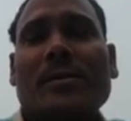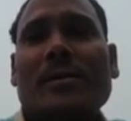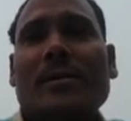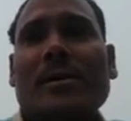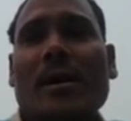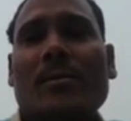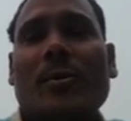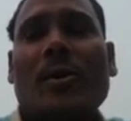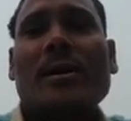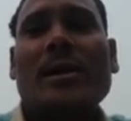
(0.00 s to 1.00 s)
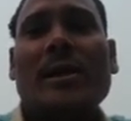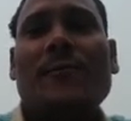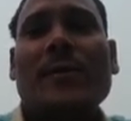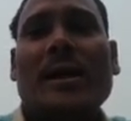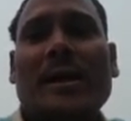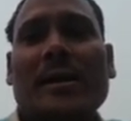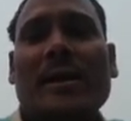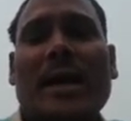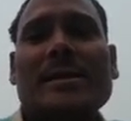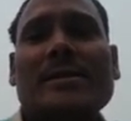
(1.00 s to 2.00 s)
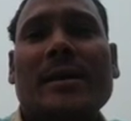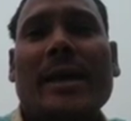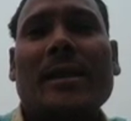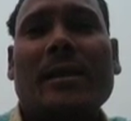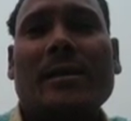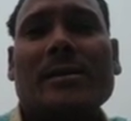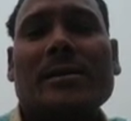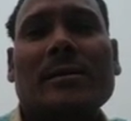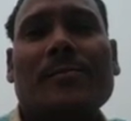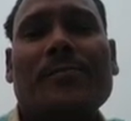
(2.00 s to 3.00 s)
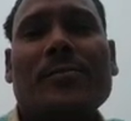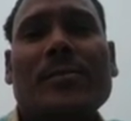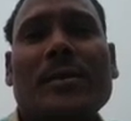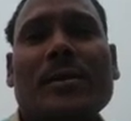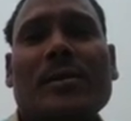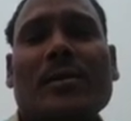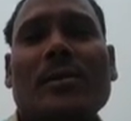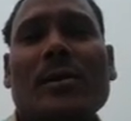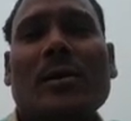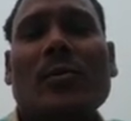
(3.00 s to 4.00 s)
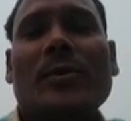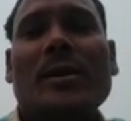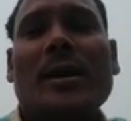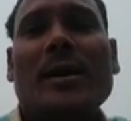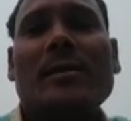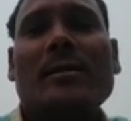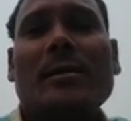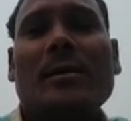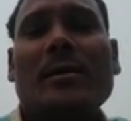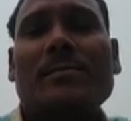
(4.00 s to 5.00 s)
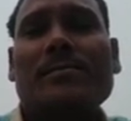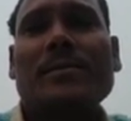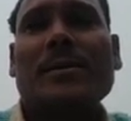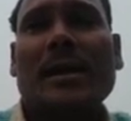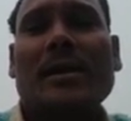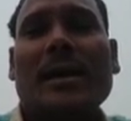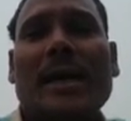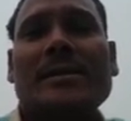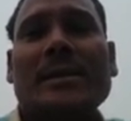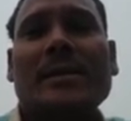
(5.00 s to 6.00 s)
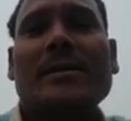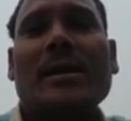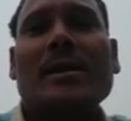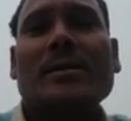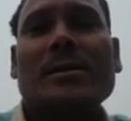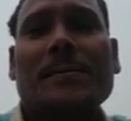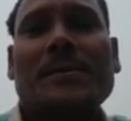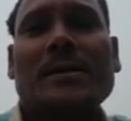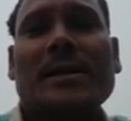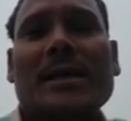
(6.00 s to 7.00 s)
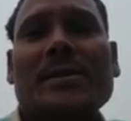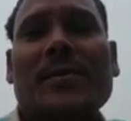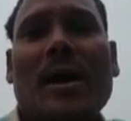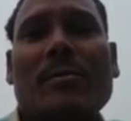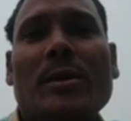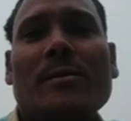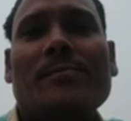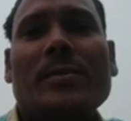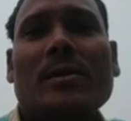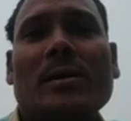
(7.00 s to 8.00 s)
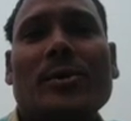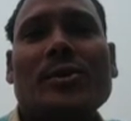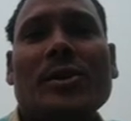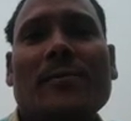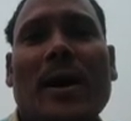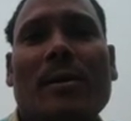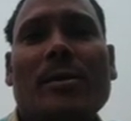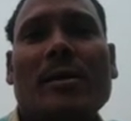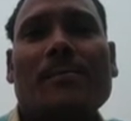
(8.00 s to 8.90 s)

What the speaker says: Broadly, if we categorize the agriculture, we can categorize it subsistence farming, commercial farming.